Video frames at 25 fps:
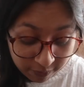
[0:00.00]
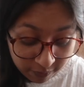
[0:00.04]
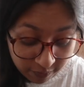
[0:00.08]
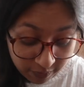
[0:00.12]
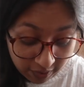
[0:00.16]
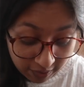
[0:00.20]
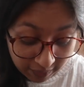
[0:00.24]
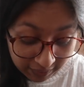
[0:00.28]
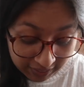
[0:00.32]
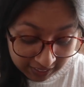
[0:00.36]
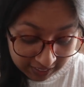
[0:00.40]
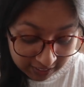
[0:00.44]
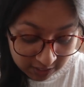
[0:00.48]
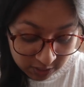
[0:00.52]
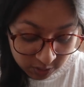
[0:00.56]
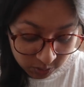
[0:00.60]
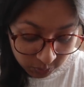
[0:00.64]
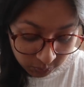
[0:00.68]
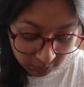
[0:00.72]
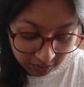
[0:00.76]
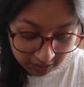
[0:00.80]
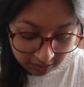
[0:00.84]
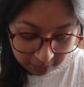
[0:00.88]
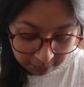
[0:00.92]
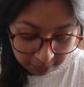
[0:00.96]
very
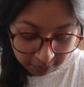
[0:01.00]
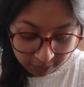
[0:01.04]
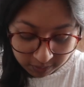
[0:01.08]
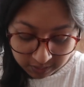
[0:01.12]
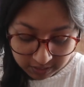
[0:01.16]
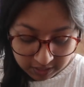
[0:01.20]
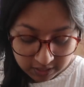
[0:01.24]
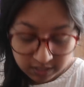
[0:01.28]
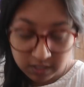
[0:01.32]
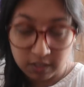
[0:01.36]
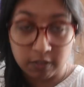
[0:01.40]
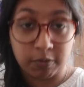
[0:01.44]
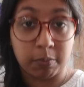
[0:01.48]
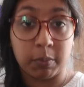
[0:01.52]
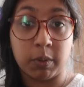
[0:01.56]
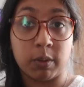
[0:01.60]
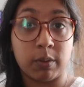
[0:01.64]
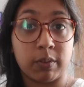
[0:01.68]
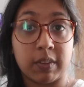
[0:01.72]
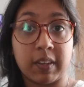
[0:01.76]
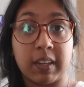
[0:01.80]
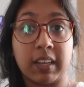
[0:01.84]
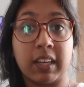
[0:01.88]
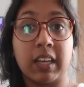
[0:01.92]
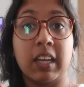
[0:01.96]
enjoy the process of
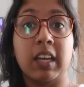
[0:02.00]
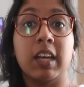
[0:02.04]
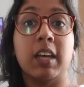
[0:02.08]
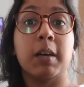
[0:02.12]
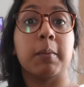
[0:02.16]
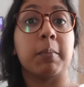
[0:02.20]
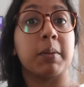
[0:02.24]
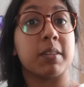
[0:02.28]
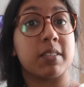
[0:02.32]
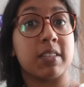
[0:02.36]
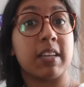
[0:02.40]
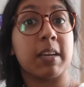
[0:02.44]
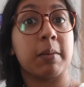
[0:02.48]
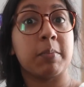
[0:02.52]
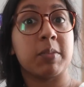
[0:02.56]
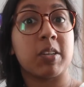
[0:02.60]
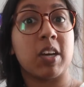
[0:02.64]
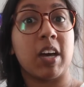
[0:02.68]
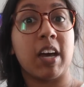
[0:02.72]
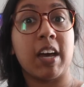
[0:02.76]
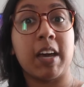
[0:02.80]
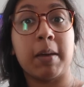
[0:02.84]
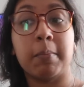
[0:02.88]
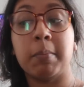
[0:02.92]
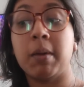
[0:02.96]
moving, but same
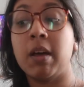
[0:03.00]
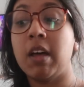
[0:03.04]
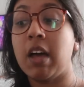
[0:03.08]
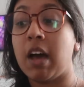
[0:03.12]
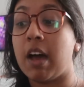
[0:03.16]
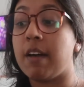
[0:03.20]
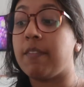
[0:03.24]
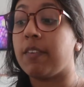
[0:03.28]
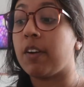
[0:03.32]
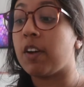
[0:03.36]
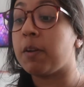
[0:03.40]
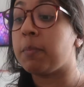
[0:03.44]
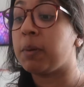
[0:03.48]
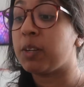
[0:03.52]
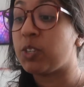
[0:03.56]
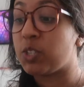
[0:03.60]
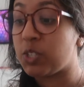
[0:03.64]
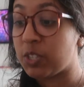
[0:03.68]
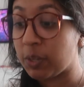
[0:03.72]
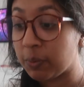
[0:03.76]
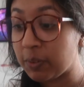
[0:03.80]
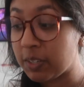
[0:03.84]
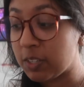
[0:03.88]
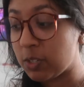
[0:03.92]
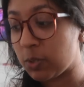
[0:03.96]
time, I very much
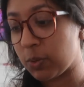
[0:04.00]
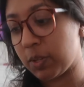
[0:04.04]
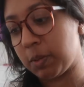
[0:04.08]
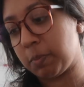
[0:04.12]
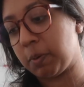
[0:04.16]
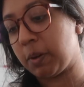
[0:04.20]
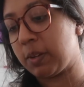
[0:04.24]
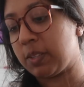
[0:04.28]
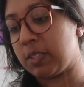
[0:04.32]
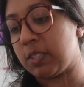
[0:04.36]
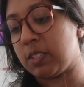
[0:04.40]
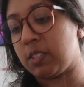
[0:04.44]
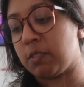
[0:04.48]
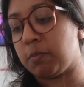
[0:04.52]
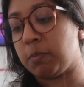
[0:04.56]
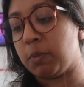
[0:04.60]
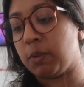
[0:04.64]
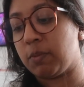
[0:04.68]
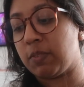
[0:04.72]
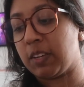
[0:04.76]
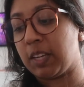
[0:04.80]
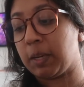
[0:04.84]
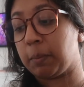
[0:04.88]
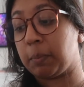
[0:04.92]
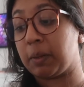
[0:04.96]
don't enjoy the process of
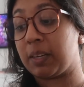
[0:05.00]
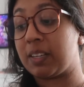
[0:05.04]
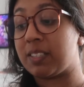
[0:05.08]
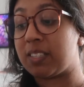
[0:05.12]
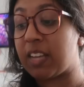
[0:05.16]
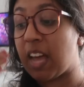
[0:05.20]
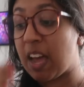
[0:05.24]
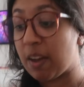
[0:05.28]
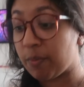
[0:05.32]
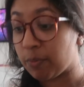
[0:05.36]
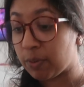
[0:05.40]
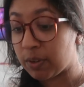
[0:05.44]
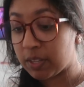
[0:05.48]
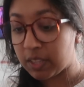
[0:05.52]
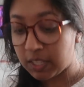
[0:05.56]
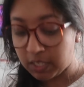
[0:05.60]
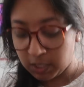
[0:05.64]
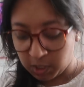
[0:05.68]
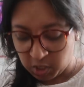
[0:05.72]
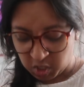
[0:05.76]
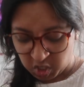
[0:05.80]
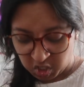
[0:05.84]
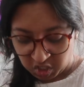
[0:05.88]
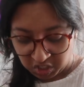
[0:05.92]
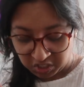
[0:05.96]
moving because
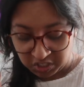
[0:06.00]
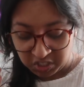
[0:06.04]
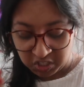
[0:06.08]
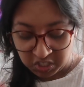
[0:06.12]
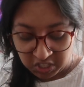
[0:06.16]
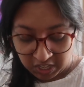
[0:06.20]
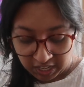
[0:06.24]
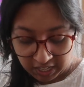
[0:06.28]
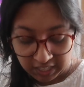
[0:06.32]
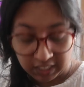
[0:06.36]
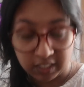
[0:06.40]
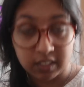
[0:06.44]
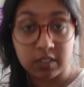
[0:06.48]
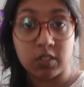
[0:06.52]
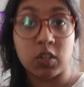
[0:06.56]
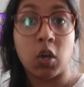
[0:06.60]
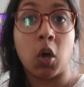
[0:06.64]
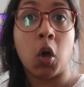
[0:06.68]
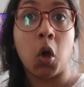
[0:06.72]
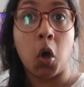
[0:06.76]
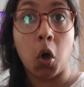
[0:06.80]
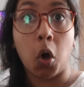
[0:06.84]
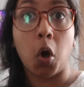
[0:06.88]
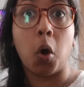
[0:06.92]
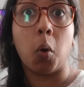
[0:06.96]
everything just takes
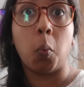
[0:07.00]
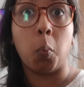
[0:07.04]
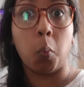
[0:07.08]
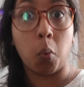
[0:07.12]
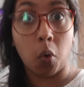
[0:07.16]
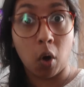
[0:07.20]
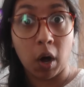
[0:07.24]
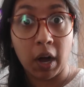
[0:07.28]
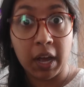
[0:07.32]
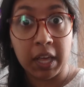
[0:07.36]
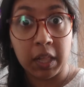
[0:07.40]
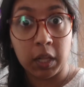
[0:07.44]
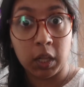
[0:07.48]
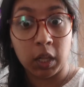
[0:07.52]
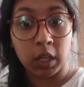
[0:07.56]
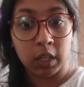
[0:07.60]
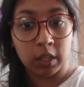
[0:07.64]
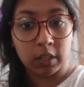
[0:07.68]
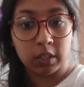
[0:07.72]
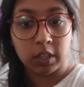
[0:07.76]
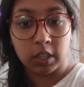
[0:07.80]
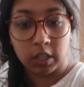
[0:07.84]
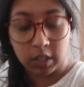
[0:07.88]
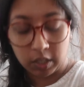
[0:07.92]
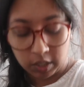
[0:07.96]
a while,
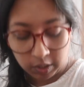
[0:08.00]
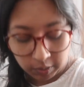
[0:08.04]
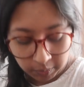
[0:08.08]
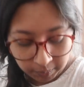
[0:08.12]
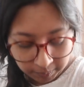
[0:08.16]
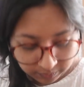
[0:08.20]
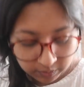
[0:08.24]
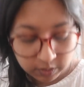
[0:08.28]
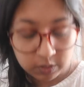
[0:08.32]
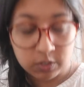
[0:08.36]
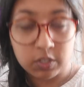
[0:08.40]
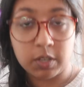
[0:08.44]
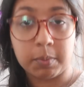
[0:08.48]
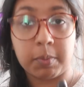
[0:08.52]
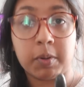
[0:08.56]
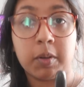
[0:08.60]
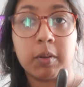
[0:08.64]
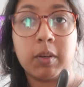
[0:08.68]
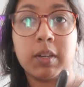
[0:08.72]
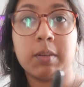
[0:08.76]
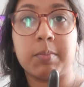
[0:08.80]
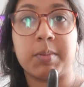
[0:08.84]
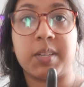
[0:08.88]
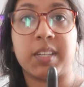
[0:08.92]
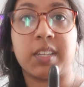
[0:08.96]
you know? Should I put
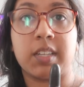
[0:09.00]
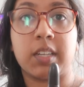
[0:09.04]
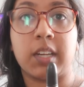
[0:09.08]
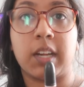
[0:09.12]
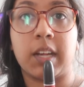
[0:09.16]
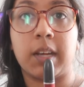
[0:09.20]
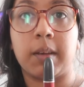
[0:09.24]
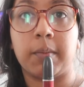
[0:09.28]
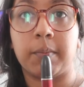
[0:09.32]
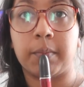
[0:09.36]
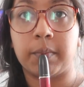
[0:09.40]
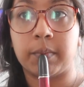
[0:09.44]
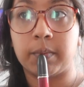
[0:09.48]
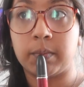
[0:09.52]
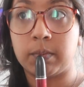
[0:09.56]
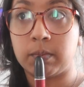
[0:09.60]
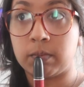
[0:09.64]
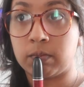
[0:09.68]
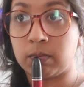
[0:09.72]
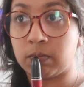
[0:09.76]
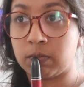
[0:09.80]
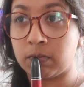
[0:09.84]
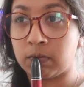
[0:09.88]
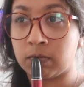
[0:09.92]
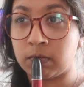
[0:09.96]
on lipstick today?
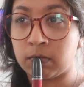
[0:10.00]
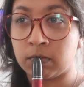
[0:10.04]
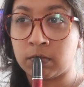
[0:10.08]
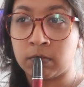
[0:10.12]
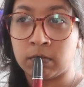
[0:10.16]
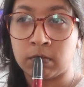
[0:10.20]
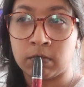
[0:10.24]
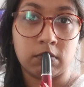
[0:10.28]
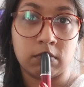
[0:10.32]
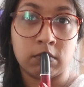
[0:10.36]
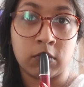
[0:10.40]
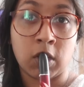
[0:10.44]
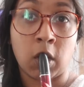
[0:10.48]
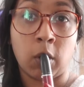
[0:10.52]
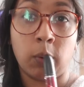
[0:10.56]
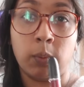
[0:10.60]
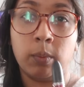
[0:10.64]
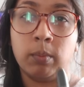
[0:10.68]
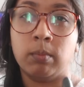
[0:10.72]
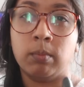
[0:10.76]
No.